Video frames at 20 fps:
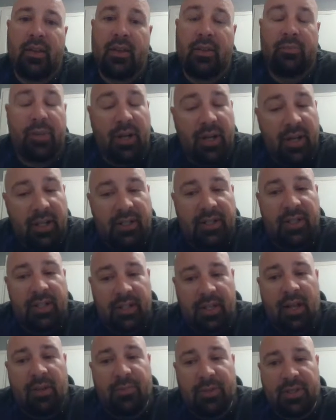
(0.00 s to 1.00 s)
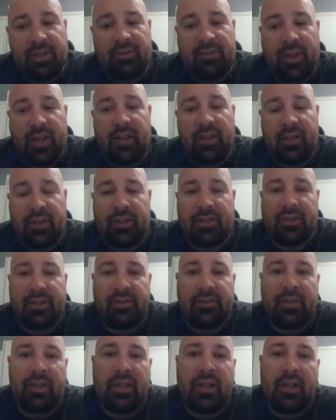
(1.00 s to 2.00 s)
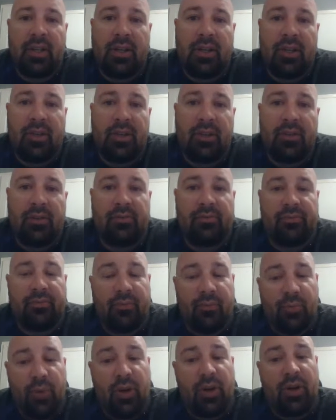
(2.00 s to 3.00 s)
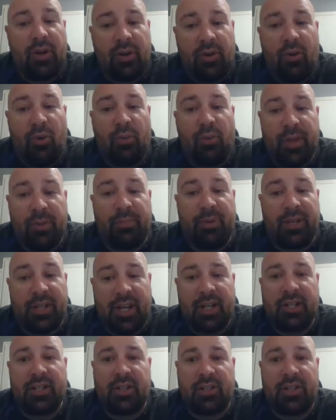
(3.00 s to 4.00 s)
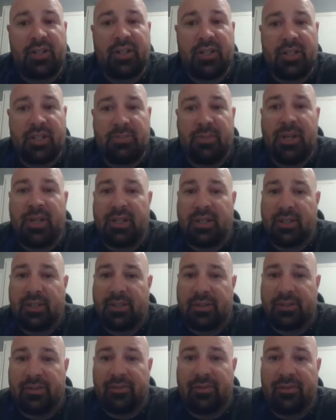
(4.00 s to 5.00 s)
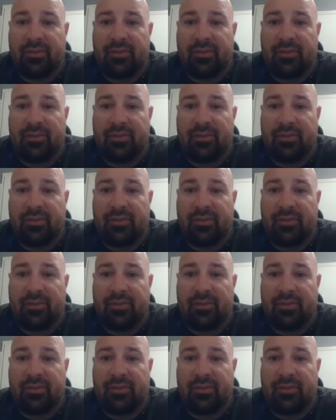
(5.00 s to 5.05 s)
But it did come with some failures. We were only protecting certain species.